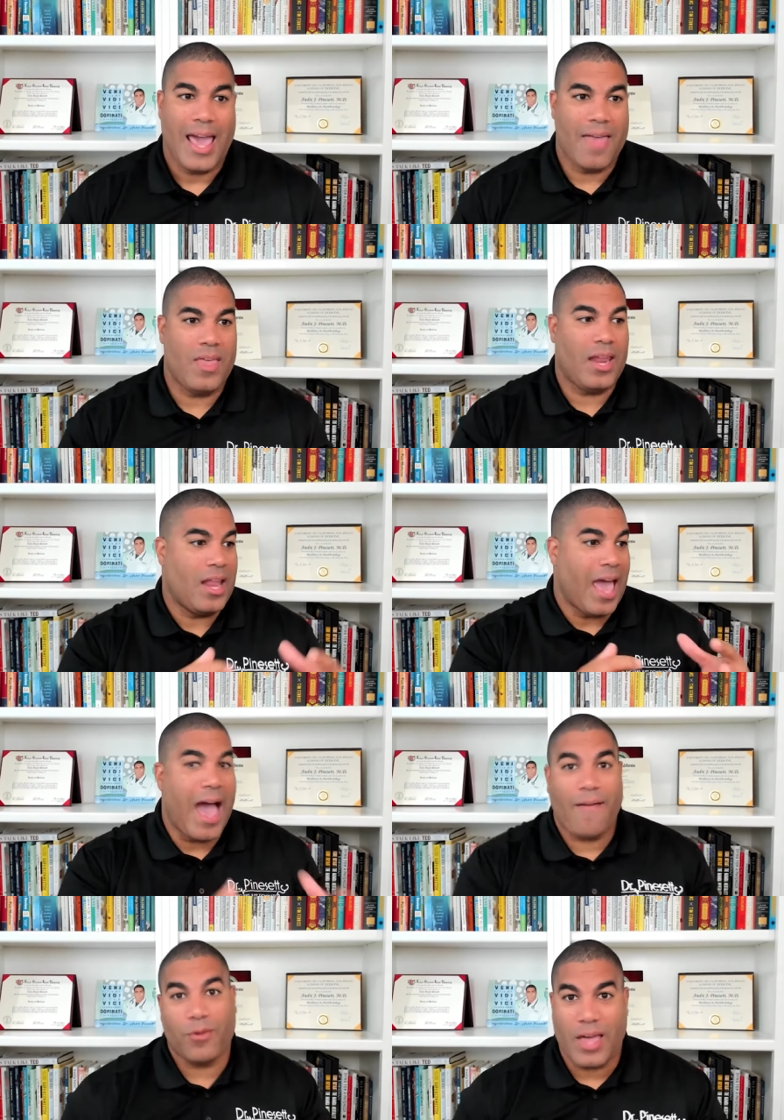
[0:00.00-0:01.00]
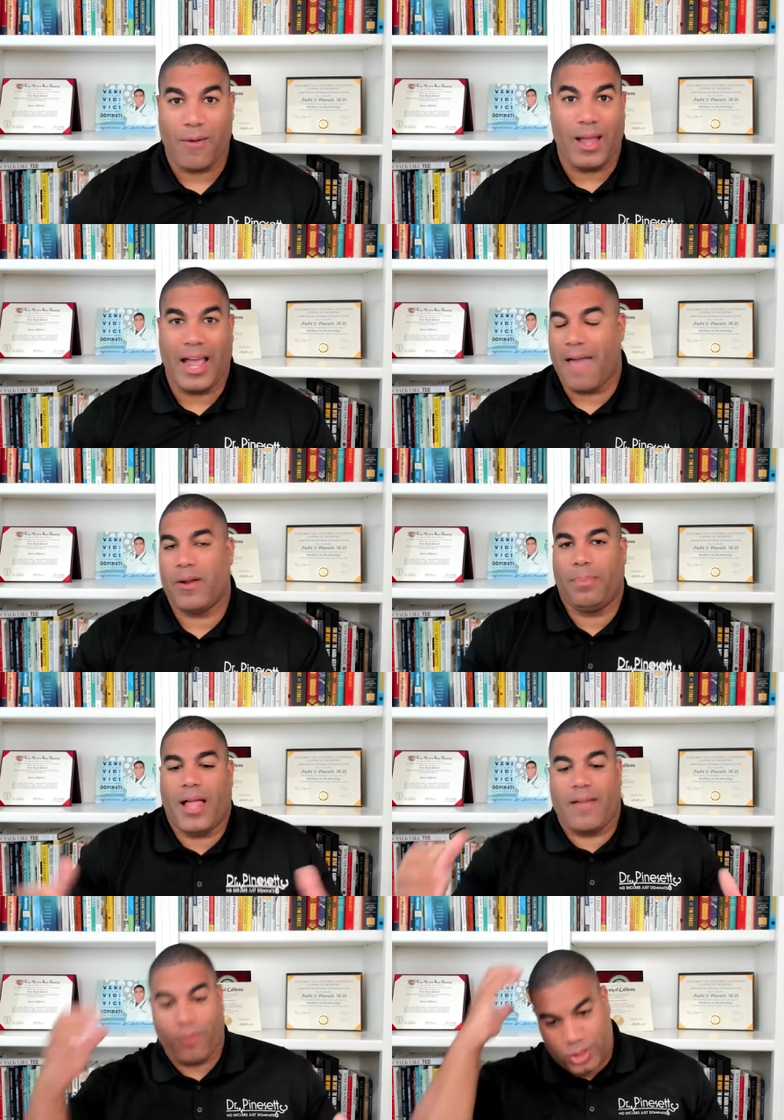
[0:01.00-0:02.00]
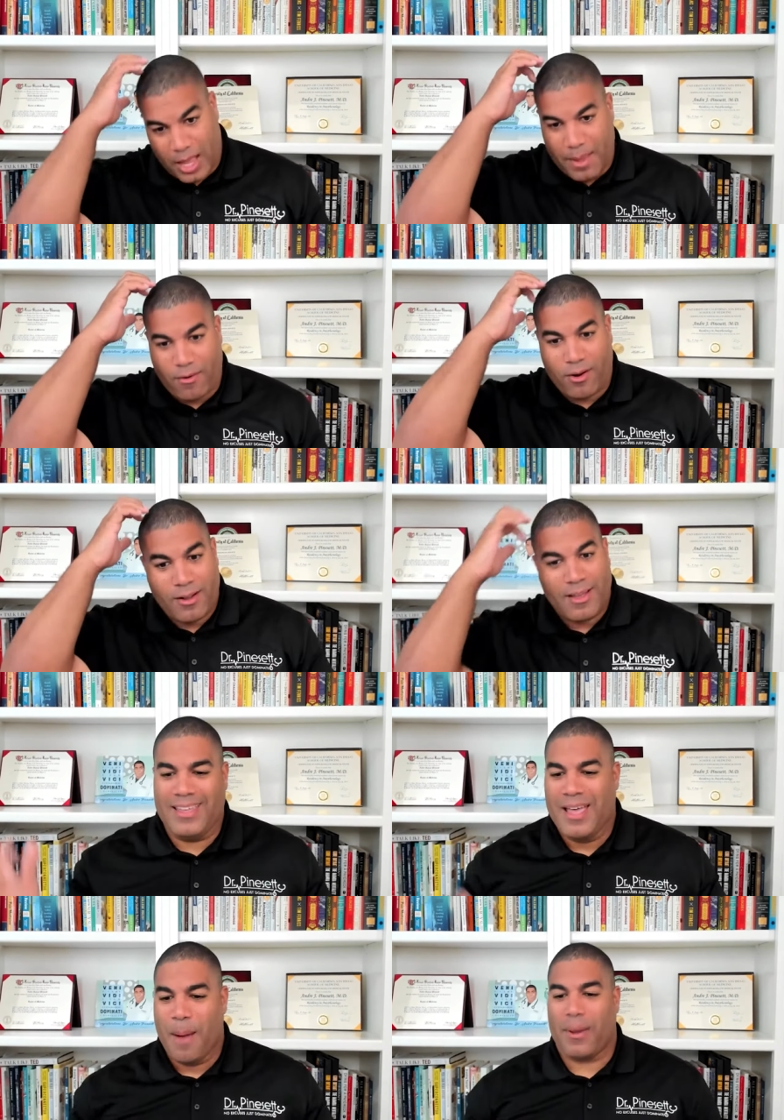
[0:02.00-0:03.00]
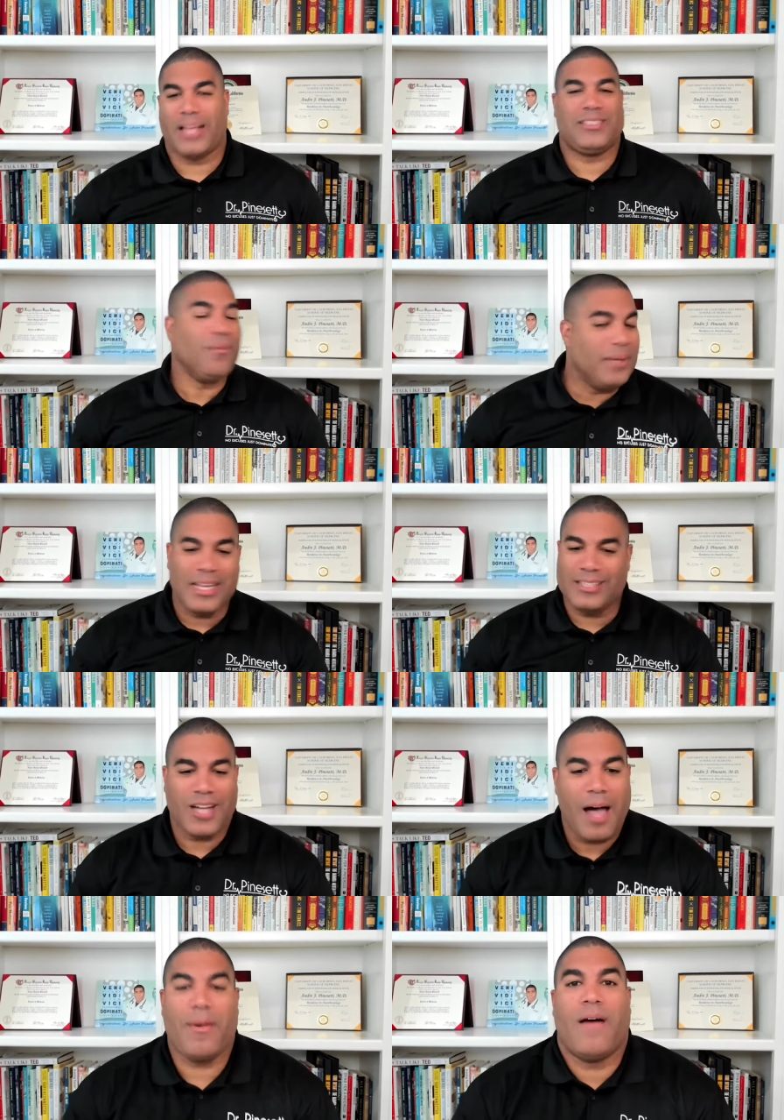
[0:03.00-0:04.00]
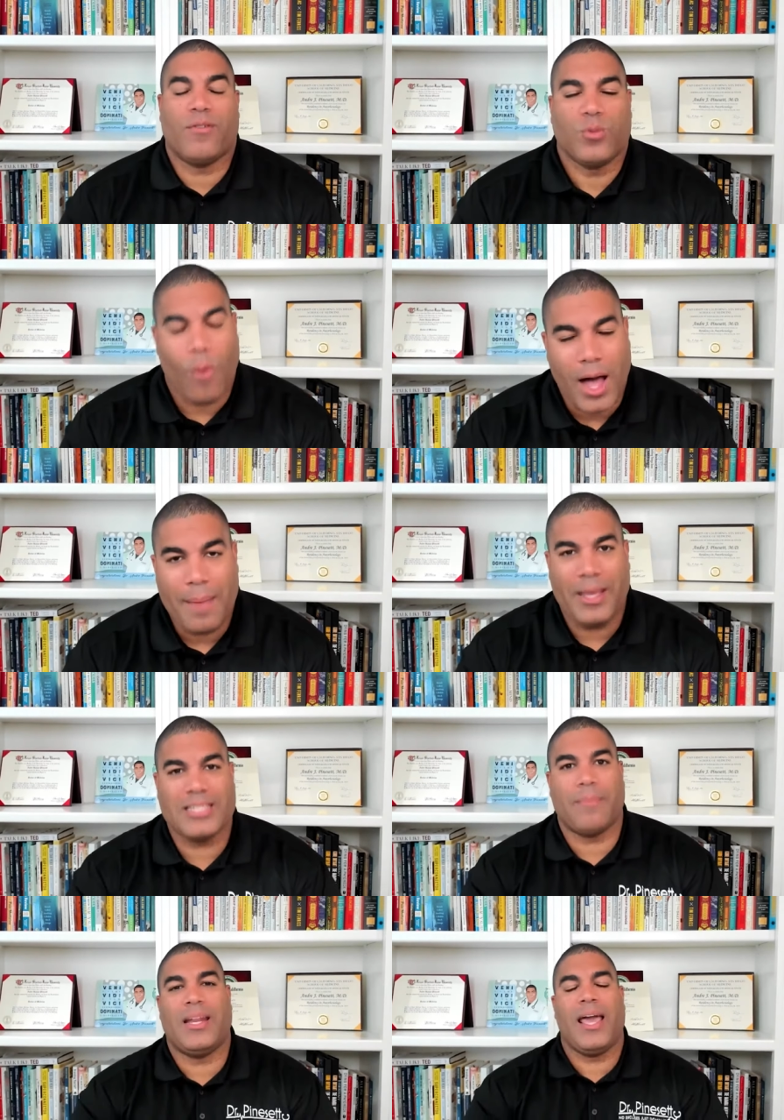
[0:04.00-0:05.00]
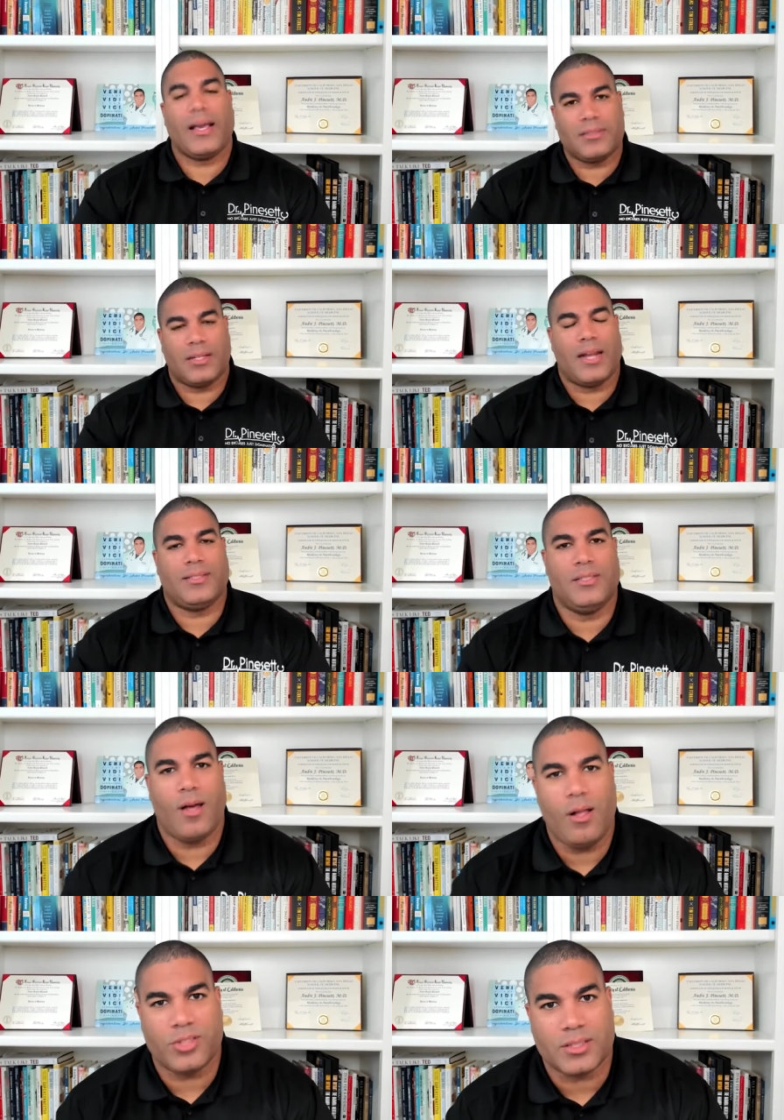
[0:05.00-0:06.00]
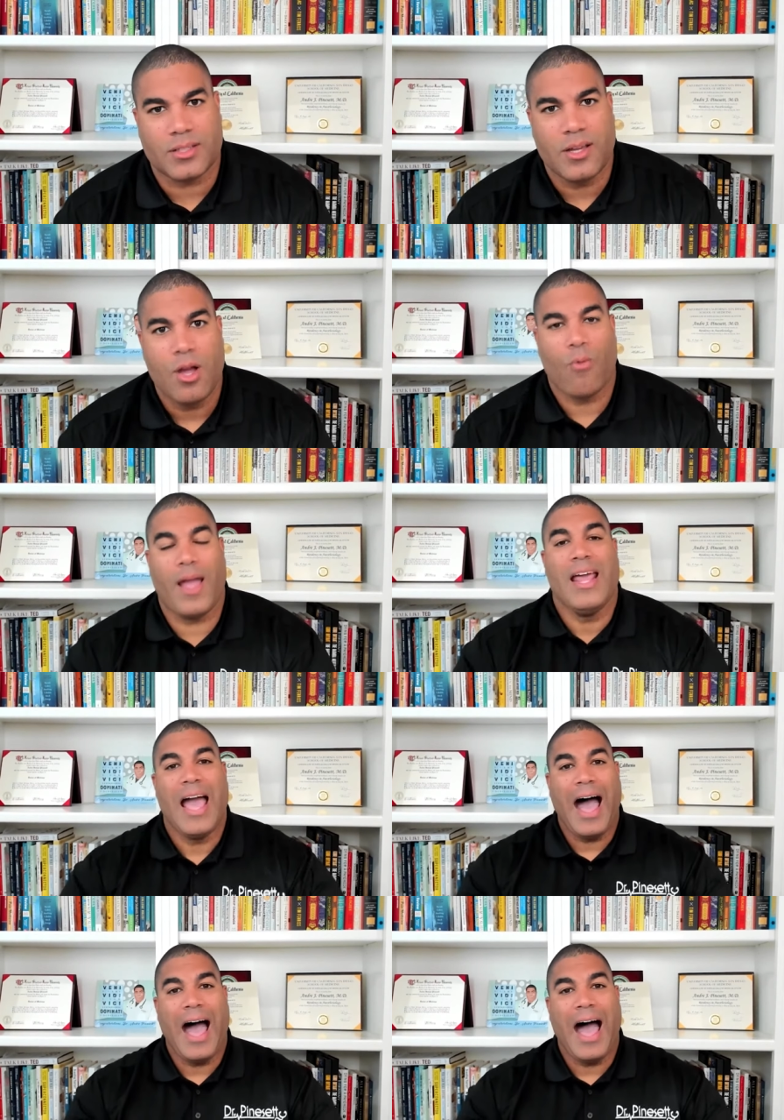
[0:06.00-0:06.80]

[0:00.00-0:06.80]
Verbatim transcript: And then after that, right, I haven't applied for a job ever, but I still be getting job offers. Why? Because I'm an excellent anesthesiologist, right?